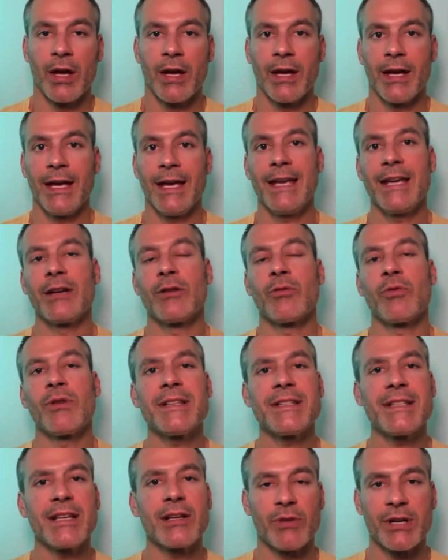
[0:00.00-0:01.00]

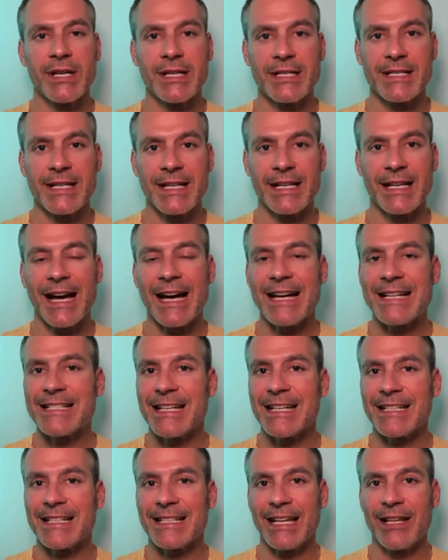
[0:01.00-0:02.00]
Increasing creatine content